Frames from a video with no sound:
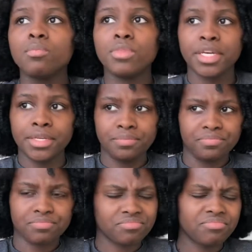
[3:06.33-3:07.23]
But
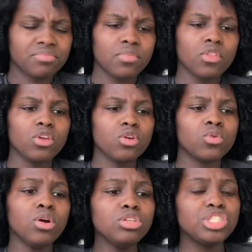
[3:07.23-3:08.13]

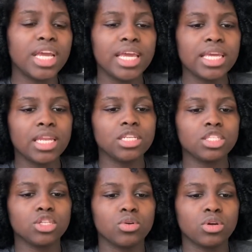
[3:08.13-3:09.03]
crocheting, getting
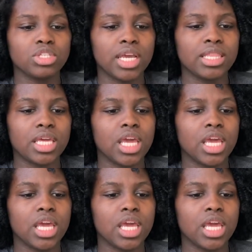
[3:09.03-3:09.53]
into the crocheting thing,